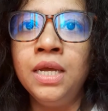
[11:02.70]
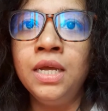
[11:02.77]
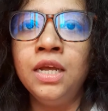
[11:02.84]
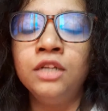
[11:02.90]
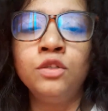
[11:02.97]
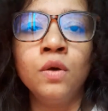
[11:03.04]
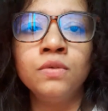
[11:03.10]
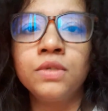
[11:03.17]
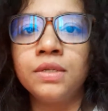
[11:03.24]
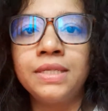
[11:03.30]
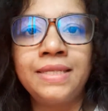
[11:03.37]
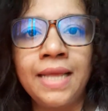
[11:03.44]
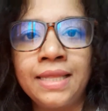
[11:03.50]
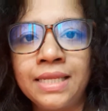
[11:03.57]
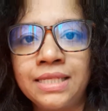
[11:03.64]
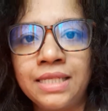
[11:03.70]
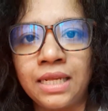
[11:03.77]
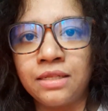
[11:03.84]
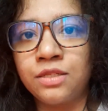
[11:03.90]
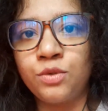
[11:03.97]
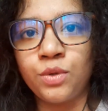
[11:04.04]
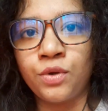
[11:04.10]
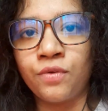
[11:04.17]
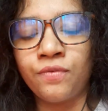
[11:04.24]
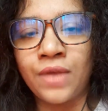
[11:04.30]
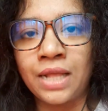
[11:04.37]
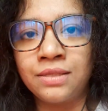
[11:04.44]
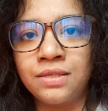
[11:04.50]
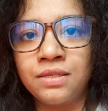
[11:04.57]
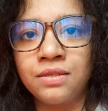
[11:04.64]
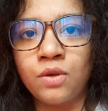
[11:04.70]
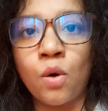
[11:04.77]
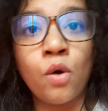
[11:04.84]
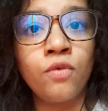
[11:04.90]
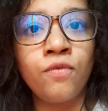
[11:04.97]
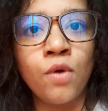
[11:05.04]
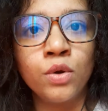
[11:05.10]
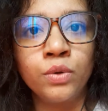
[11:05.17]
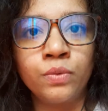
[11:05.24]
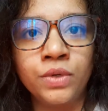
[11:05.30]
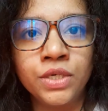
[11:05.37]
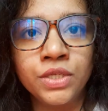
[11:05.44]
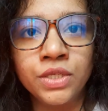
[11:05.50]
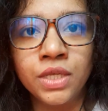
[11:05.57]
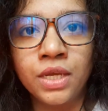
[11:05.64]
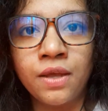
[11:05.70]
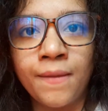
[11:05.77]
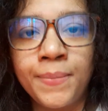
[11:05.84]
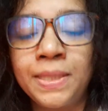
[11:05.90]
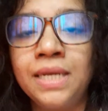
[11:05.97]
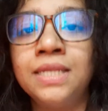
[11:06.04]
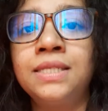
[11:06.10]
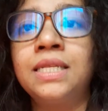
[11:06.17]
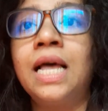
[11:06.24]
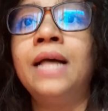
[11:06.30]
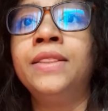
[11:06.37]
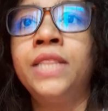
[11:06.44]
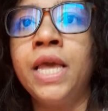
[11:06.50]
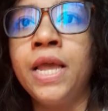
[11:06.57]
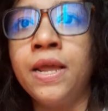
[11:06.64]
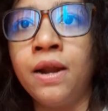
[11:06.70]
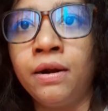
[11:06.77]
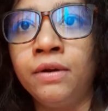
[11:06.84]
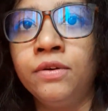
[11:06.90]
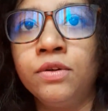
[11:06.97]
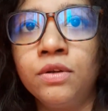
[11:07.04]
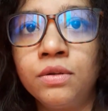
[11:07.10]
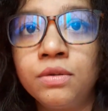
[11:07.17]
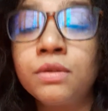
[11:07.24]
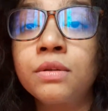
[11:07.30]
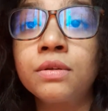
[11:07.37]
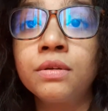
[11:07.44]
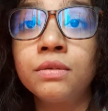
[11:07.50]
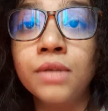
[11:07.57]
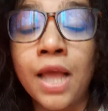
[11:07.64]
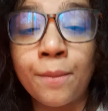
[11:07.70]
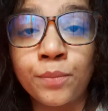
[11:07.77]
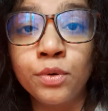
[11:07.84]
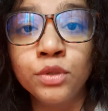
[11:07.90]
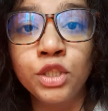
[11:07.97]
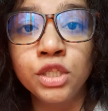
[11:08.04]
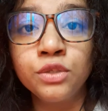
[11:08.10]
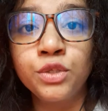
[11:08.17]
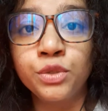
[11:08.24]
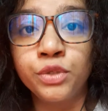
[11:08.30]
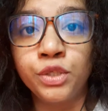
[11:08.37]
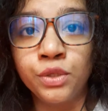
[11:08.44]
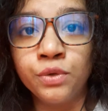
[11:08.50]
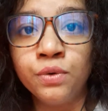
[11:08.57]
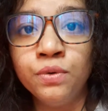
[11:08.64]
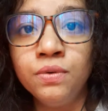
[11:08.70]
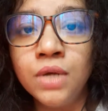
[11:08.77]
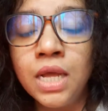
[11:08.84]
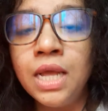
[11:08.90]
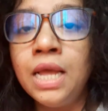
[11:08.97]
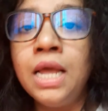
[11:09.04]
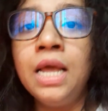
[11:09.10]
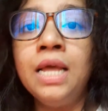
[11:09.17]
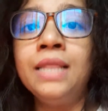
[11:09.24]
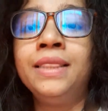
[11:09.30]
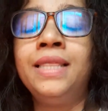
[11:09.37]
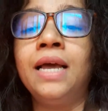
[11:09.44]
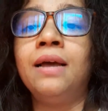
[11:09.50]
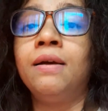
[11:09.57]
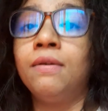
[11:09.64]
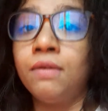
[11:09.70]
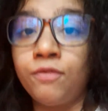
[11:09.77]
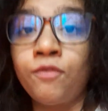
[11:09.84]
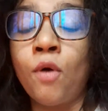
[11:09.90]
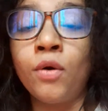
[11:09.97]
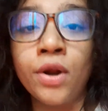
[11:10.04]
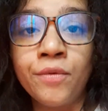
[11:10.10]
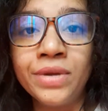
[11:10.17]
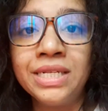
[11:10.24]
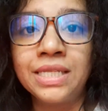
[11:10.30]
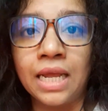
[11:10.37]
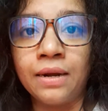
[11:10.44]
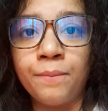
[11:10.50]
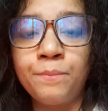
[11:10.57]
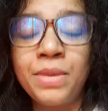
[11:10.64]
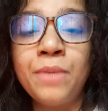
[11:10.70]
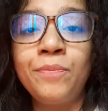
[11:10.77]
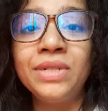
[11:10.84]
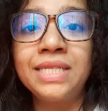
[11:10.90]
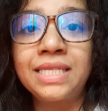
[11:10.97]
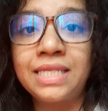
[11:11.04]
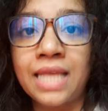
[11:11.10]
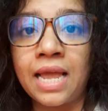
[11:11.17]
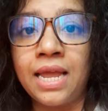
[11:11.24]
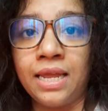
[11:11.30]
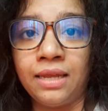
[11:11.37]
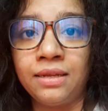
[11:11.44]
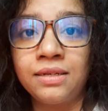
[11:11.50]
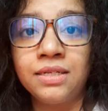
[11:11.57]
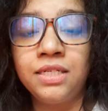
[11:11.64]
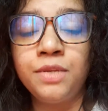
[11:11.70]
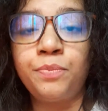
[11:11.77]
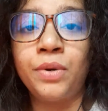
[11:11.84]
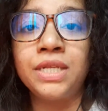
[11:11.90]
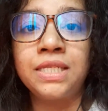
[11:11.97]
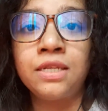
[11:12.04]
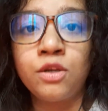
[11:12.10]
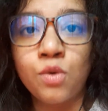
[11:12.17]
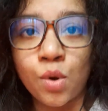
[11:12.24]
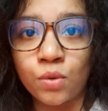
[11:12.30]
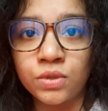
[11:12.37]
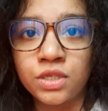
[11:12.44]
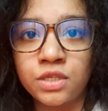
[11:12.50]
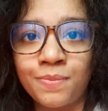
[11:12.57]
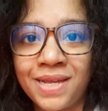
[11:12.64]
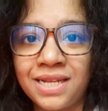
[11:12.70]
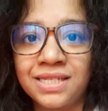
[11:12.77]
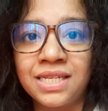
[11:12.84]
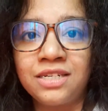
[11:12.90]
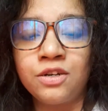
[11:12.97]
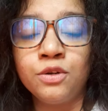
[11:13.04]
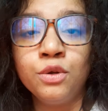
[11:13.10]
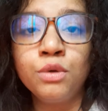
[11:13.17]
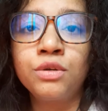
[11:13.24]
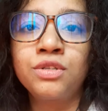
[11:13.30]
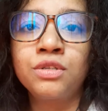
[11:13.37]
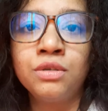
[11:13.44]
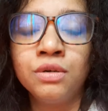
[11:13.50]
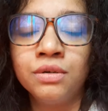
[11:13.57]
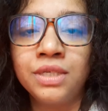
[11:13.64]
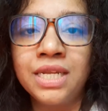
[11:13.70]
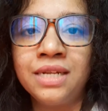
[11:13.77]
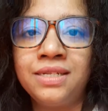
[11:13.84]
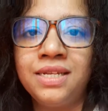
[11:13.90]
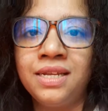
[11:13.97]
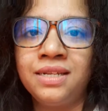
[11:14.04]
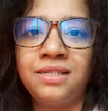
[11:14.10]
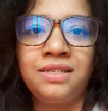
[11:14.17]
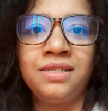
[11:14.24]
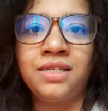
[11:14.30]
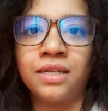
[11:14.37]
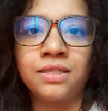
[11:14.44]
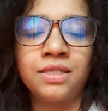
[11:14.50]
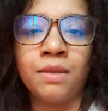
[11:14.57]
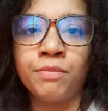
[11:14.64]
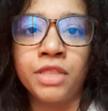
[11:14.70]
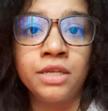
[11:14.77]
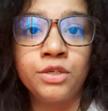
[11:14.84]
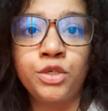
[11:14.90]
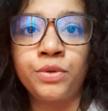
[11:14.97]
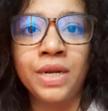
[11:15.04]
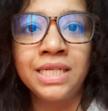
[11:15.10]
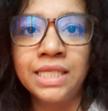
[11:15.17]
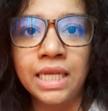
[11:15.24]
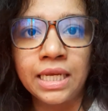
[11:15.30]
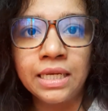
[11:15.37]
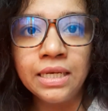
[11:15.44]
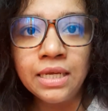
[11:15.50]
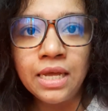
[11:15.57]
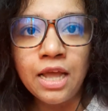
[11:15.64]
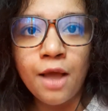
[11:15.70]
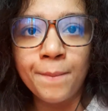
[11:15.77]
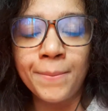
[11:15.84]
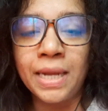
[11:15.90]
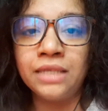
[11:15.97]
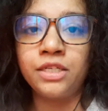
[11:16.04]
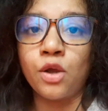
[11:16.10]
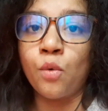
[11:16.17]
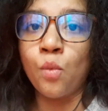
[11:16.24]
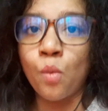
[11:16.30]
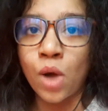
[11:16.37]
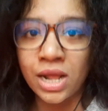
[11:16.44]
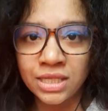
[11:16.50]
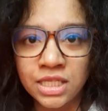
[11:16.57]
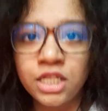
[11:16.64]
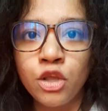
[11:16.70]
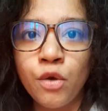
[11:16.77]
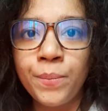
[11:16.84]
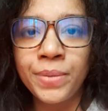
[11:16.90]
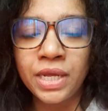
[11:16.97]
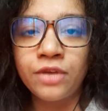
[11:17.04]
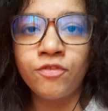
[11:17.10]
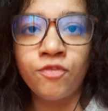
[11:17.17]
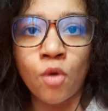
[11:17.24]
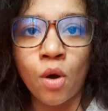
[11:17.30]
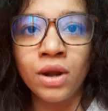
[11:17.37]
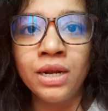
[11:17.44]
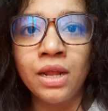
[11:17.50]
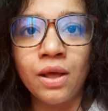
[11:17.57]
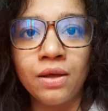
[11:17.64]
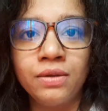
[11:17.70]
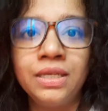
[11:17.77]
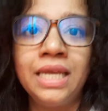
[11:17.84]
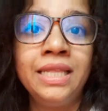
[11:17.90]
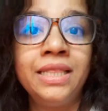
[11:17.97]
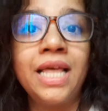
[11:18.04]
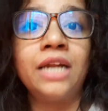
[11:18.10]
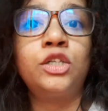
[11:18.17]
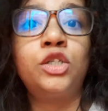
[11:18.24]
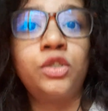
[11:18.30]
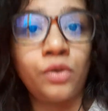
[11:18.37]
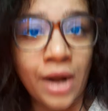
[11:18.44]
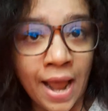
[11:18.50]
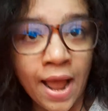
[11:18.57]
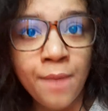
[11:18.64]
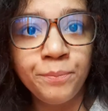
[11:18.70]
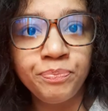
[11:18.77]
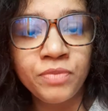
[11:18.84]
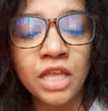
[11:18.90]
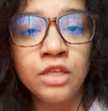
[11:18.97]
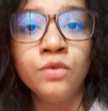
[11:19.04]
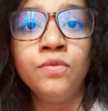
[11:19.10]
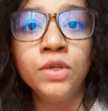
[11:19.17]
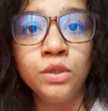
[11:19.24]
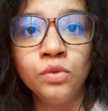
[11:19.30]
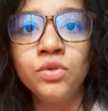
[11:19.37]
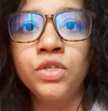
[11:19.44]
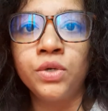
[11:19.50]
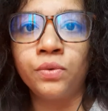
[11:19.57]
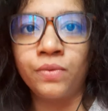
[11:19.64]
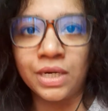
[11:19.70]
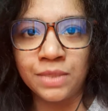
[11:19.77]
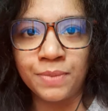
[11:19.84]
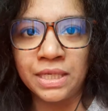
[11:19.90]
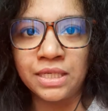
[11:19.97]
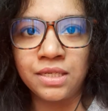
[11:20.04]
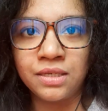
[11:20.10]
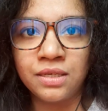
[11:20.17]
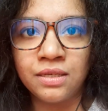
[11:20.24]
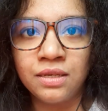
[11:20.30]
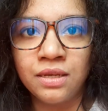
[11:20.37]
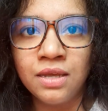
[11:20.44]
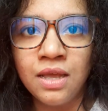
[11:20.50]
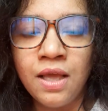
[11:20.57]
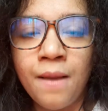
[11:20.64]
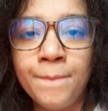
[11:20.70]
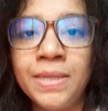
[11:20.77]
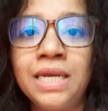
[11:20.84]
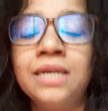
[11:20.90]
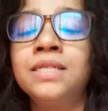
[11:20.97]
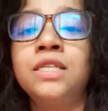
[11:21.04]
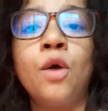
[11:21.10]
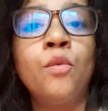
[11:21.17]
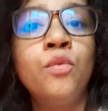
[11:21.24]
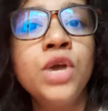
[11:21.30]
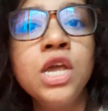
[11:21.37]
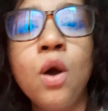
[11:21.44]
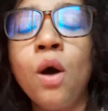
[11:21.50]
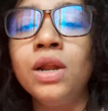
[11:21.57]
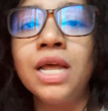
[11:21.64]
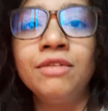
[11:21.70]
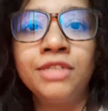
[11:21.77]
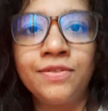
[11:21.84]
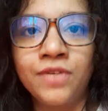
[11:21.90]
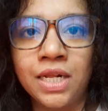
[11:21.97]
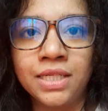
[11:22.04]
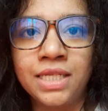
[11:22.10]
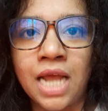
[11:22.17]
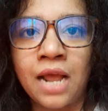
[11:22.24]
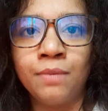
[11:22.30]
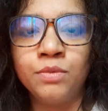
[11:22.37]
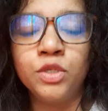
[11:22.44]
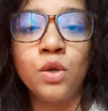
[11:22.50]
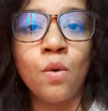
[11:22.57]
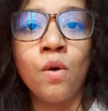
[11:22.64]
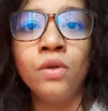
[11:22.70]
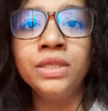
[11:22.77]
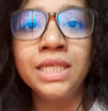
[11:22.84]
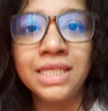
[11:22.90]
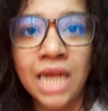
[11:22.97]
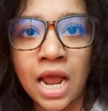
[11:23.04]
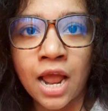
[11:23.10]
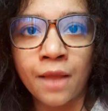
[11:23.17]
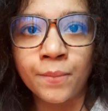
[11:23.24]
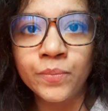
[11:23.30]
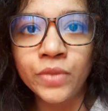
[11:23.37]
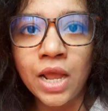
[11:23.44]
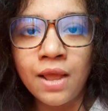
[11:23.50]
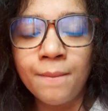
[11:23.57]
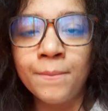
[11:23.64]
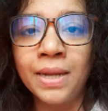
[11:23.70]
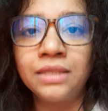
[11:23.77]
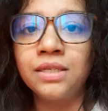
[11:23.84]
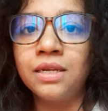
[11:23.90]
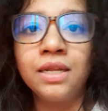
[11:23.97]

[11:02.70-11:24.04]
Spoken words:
Don't say these things to your fans or followers because they are approaching to you for a reason. People say depressing quotes because it looks good. It's just something trendy. But once you fall in that trap, you will lose your credibility because we all have difficult times all the time. But